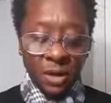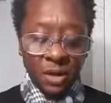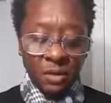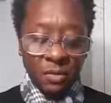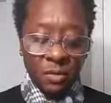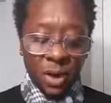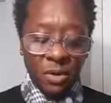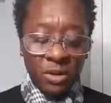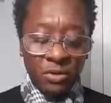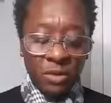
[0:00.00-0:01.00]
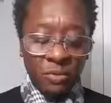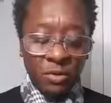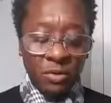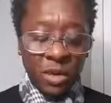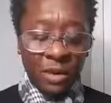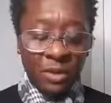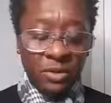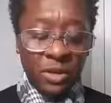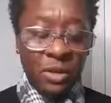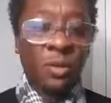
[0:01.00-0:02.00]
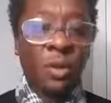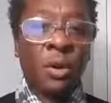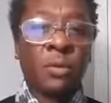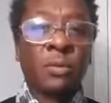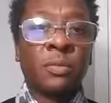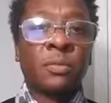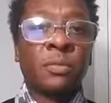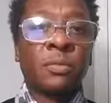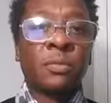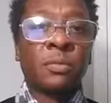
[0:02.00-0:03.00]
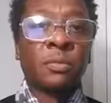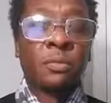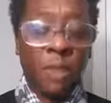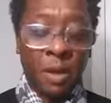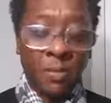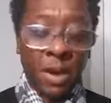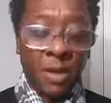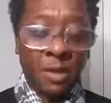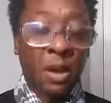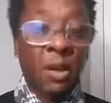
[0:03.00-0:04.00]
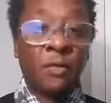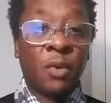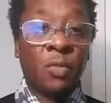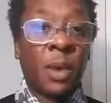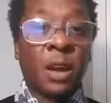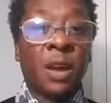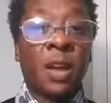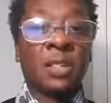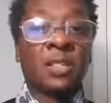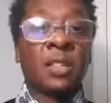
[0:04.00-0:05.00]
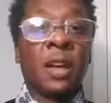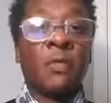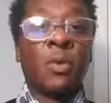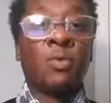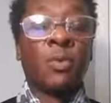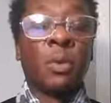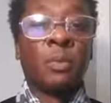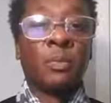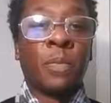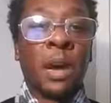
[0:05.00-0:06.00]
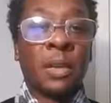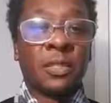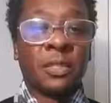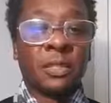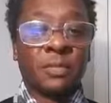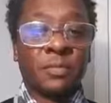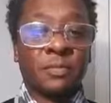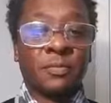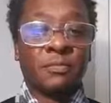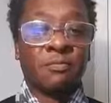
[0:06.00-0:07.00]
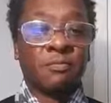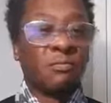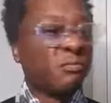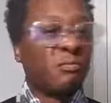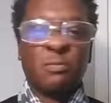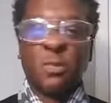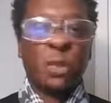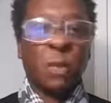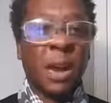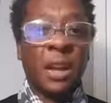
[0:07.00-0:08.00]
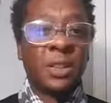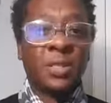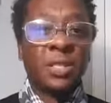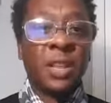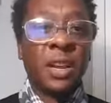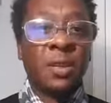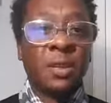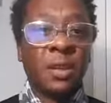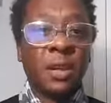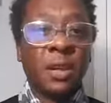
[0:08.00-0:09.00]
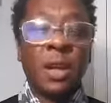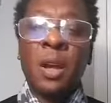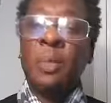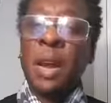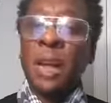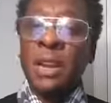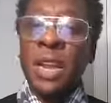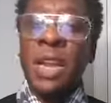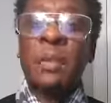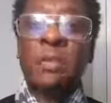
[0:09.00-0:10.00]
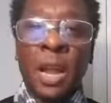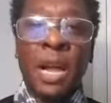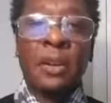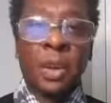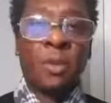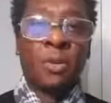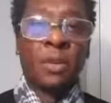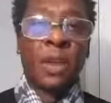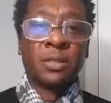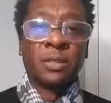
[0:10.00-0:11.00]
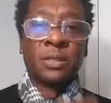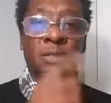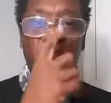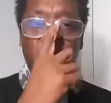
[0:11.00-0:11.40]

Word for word: So when I went into the booth, I continued on my path of how I vote my conscience, and I vote for policy. No apologies here. But I need black Democrats, because